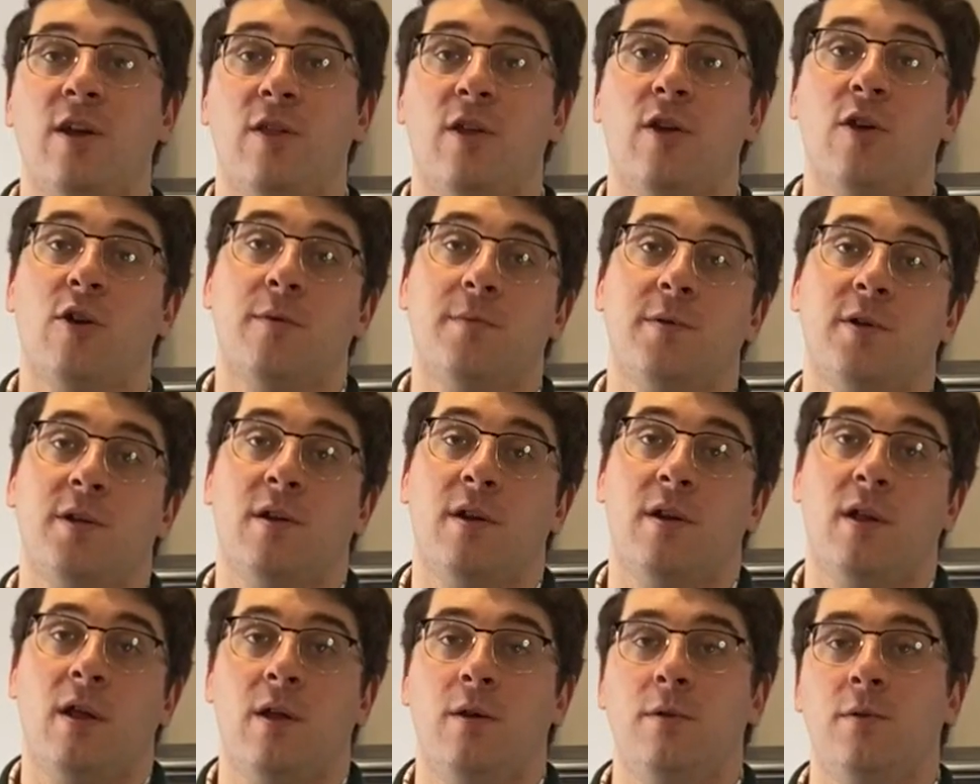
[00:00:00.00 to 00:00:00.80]
The herbs you're
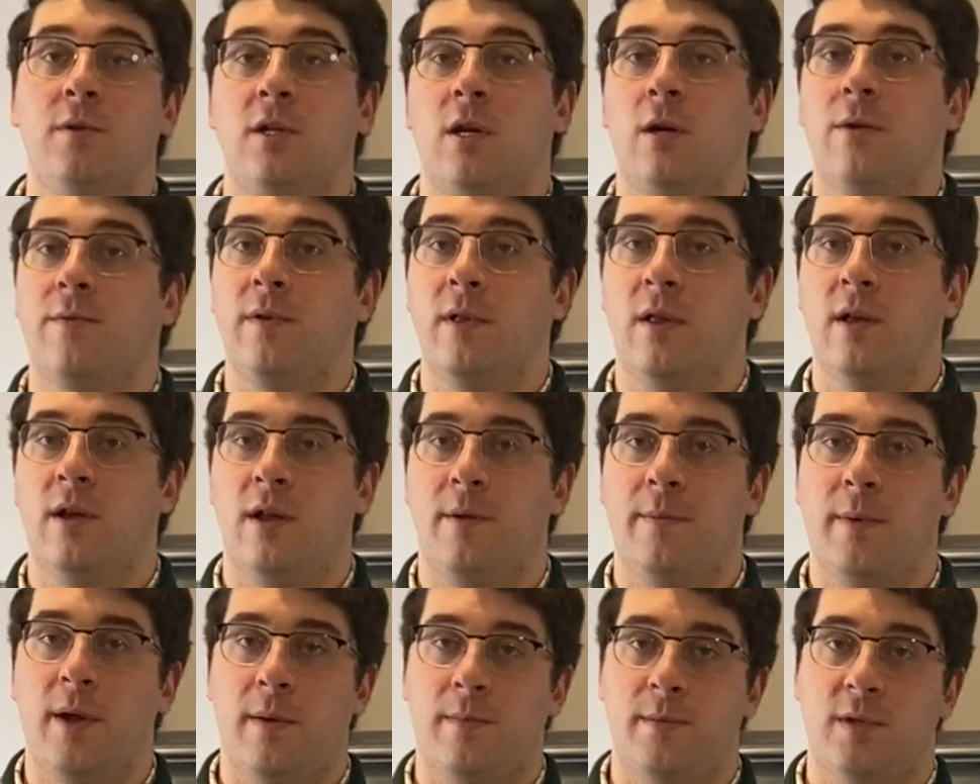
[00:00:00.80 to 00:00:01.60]
going to use are really
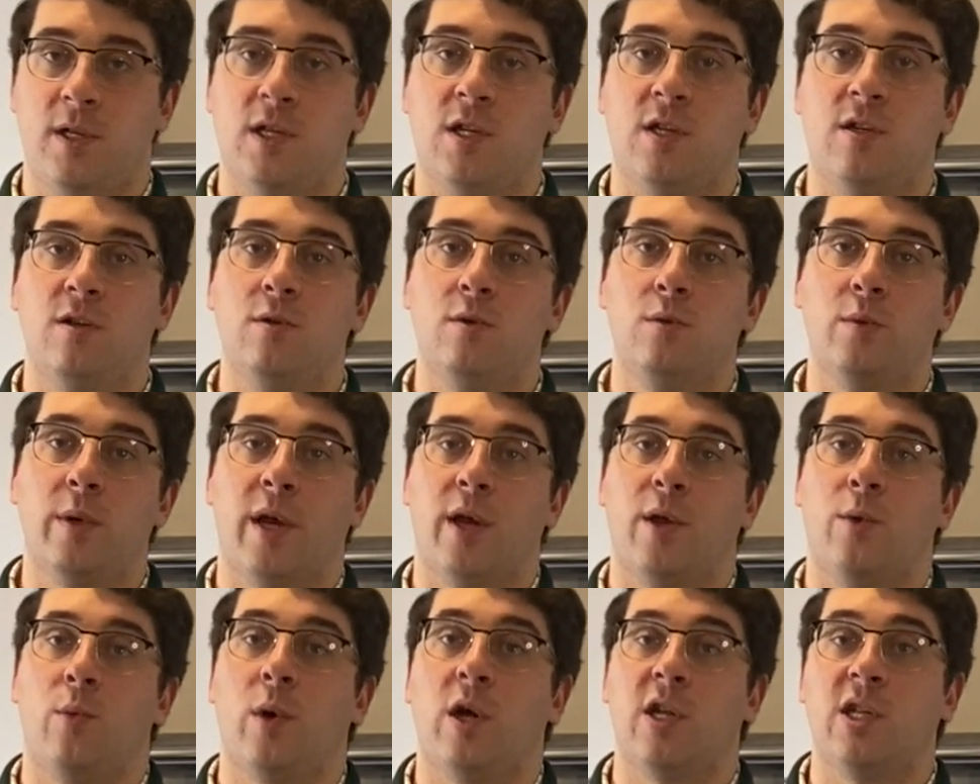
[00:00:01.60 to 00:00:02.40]
going to be up to you
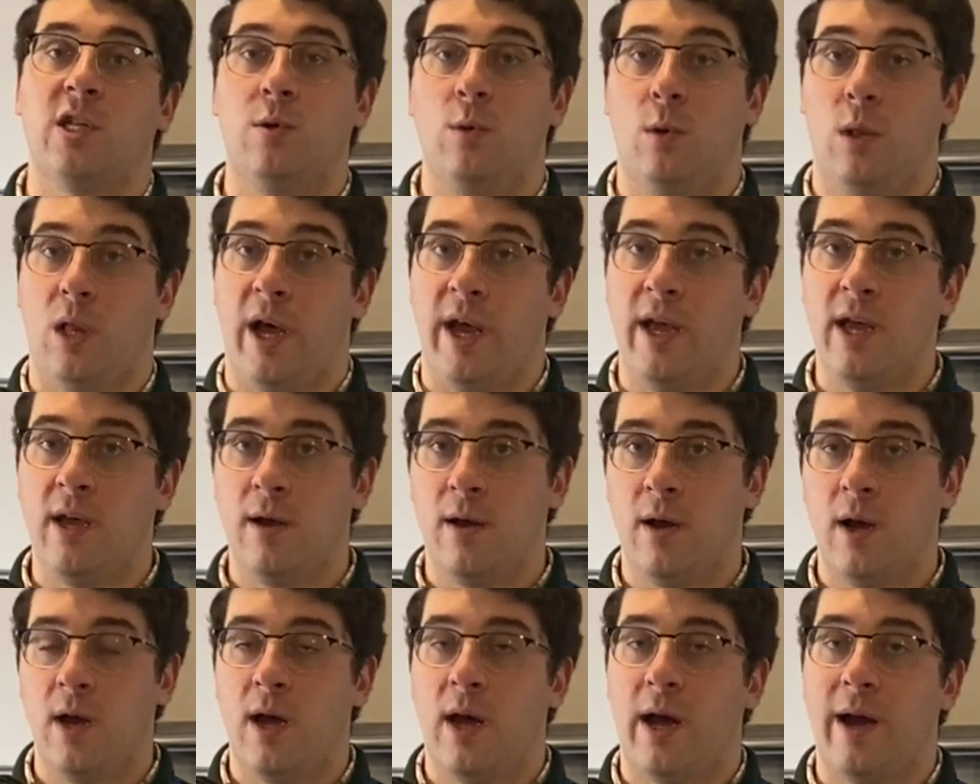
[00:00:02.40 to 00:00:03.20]
and what you like.
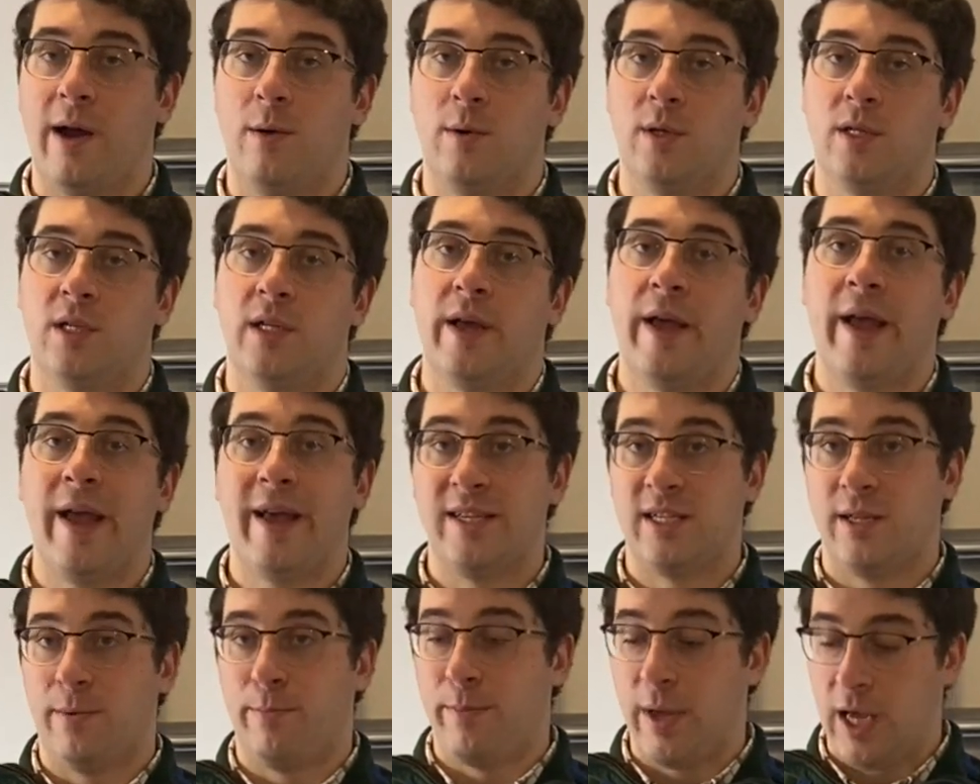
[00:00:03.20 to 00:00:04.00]
I would say
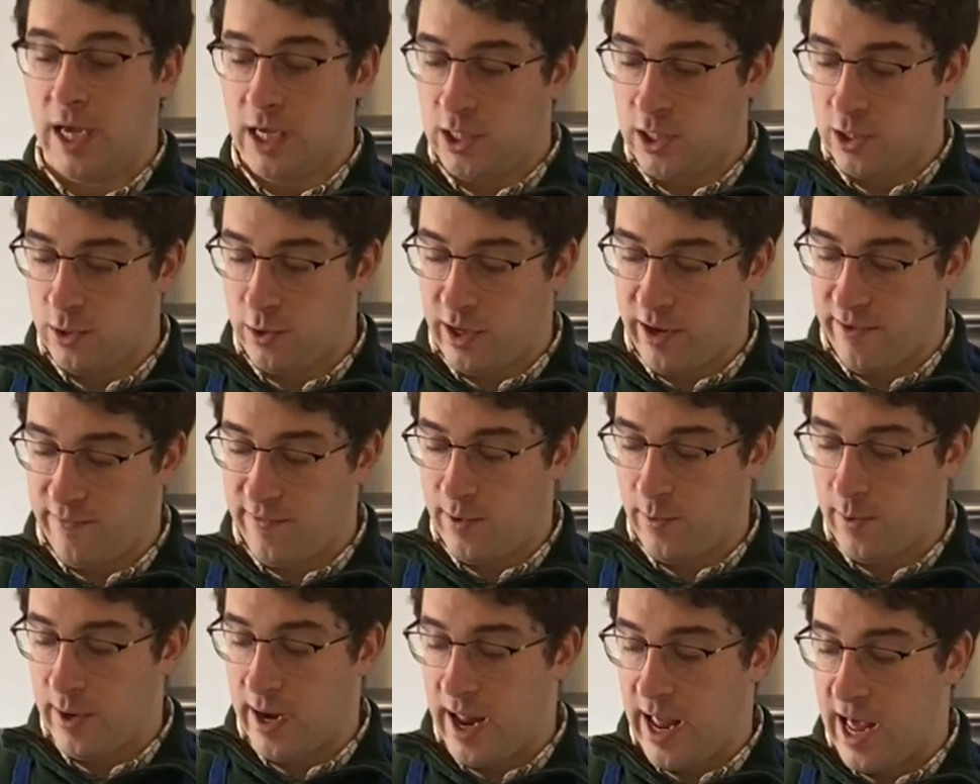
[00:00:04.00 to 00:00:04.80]
as a base, you
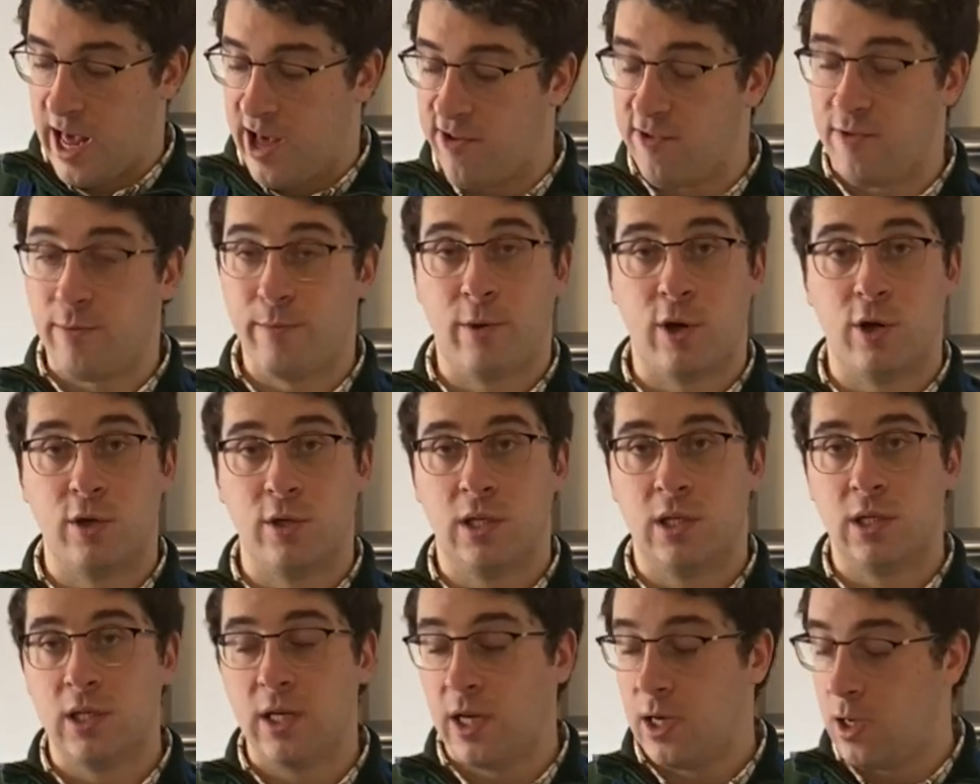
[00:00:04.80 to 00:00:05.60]
definitely want to have
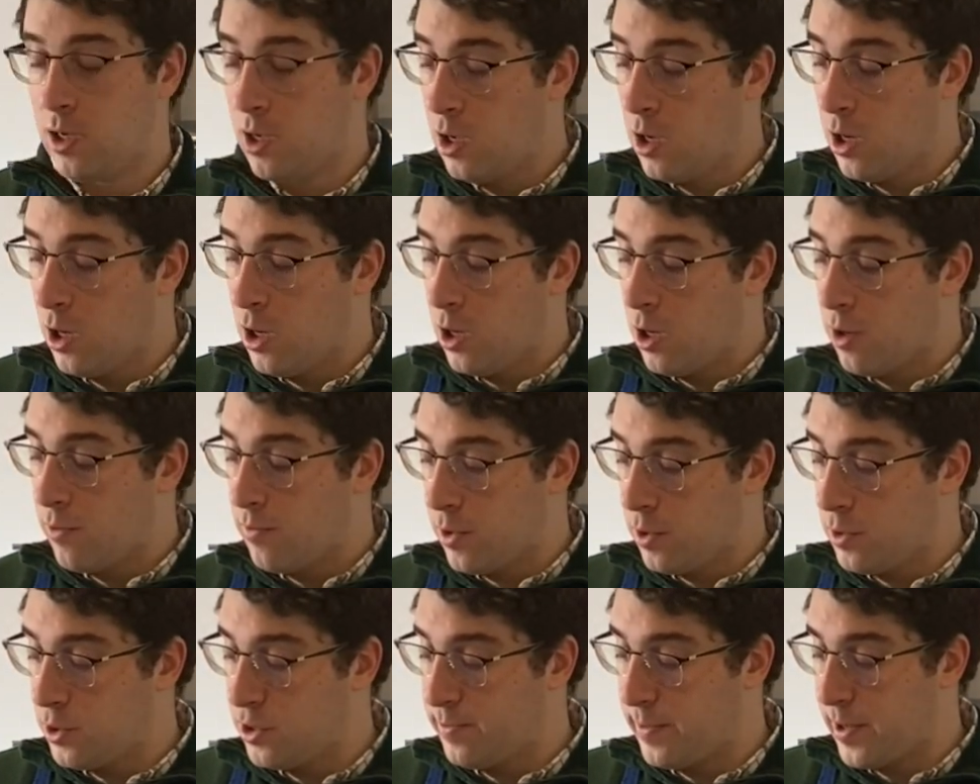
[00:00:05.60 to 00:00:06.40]
parsley,
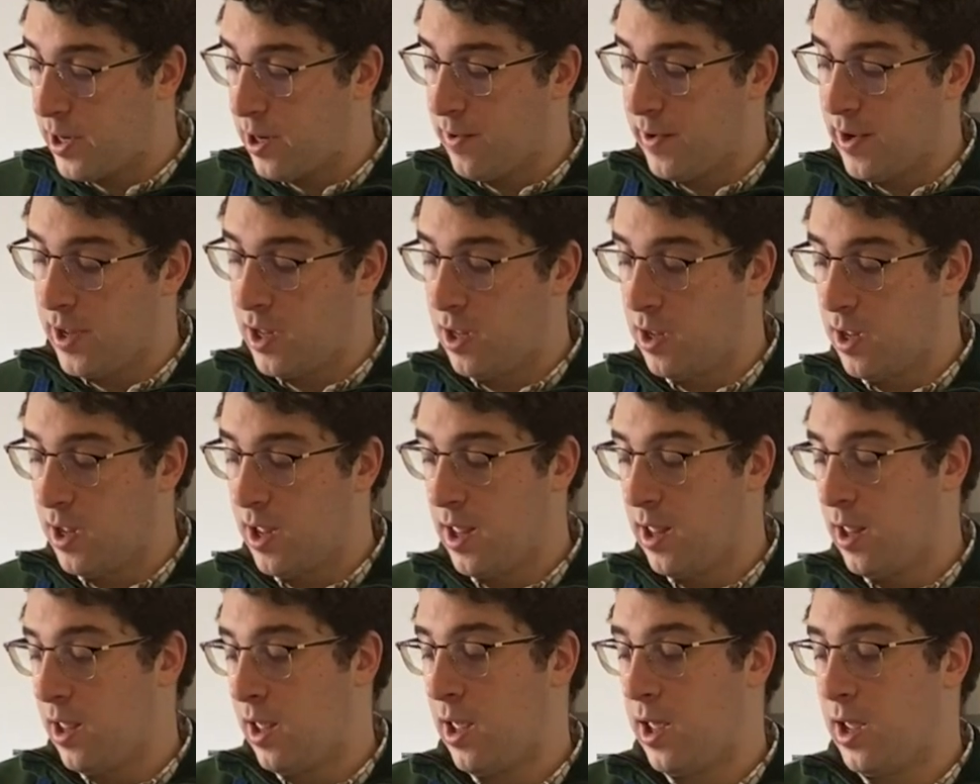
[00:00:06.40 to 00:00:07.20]
rosemary,
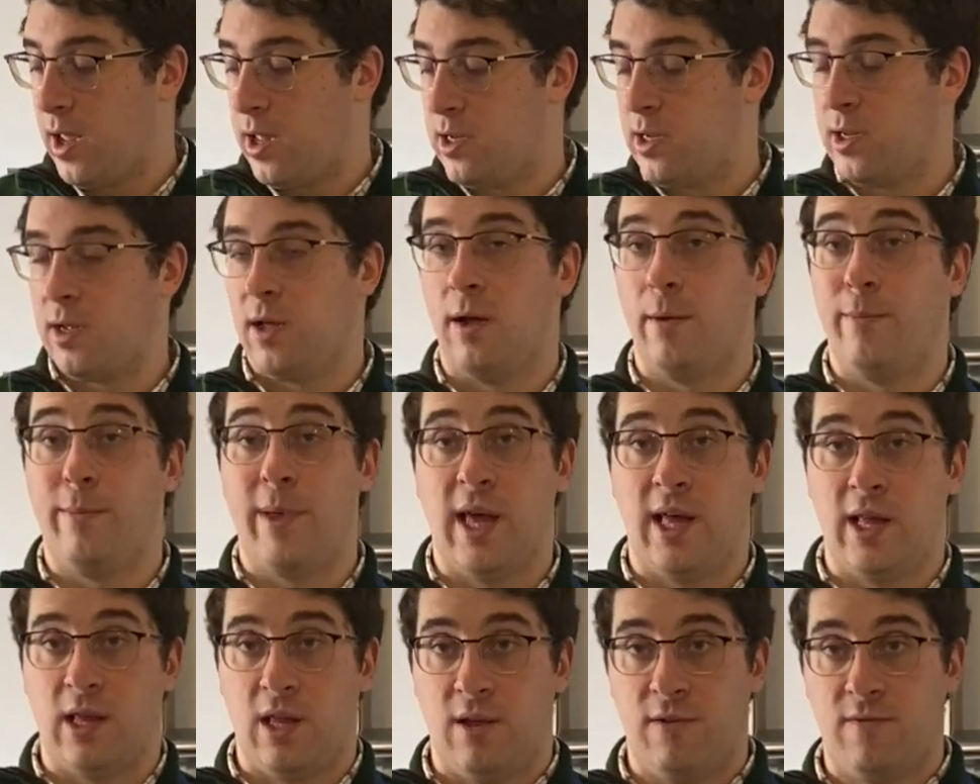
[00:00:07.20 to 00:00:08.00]
and a
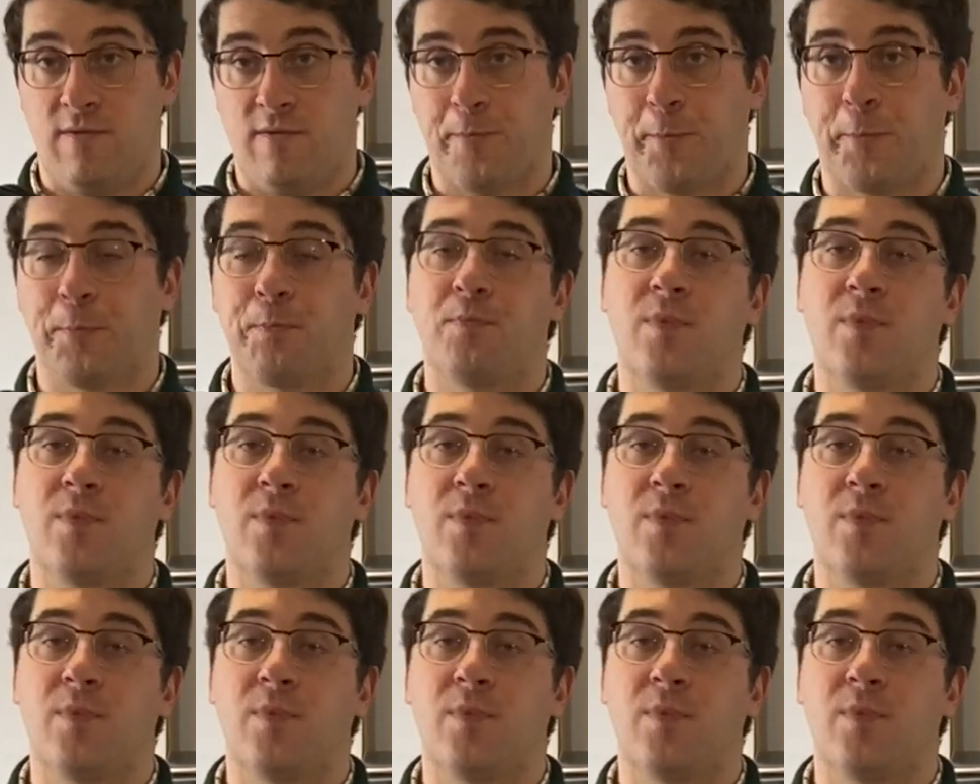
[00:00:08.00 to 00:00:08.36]
bay leaf.